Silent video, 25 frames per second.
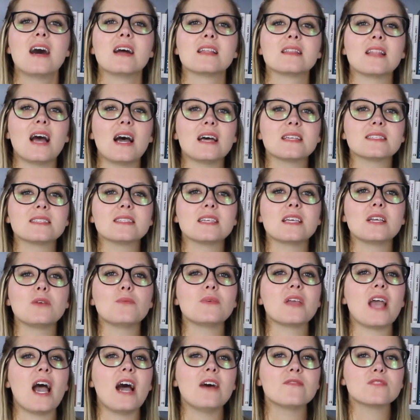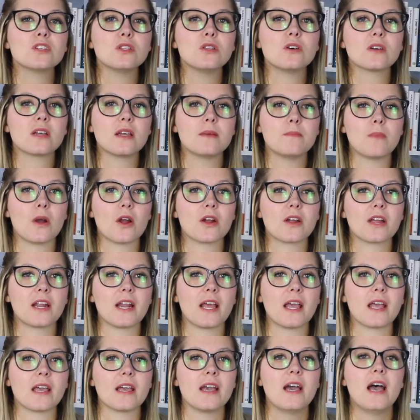Lastly, we have to look at
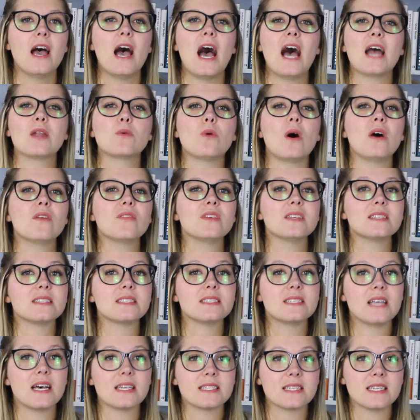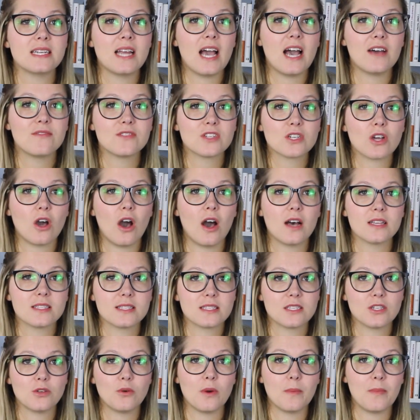marketing. And while this doesn't have to
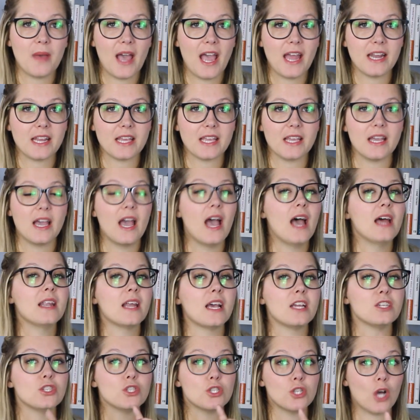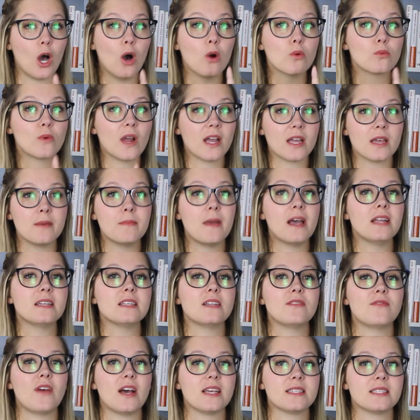cost you a penny, and I don't recommend
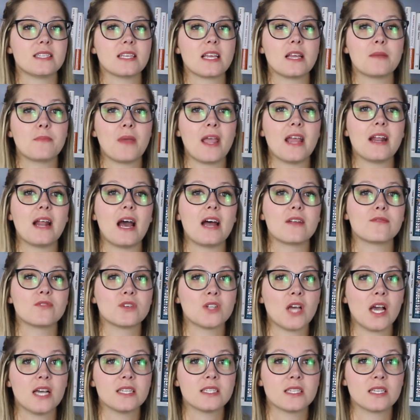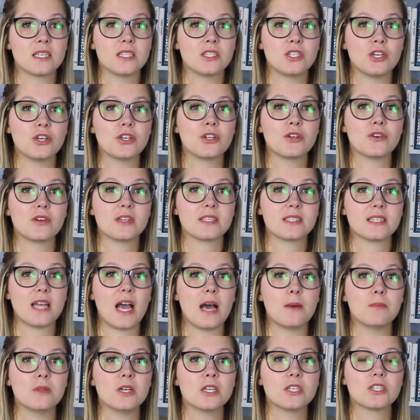investing in paid advertising until you're
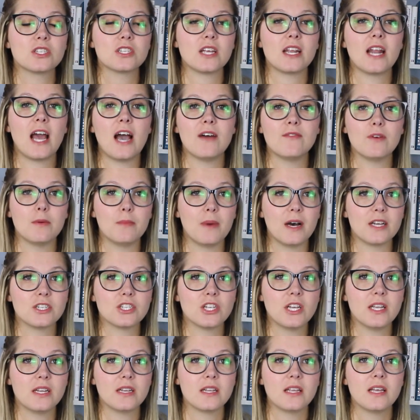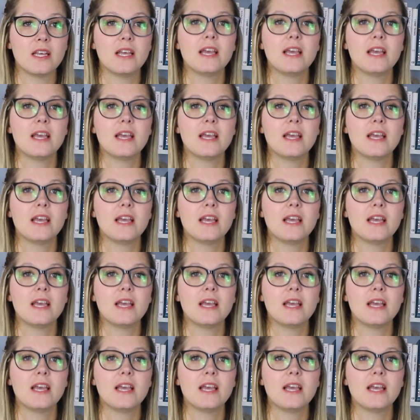established and have a budget,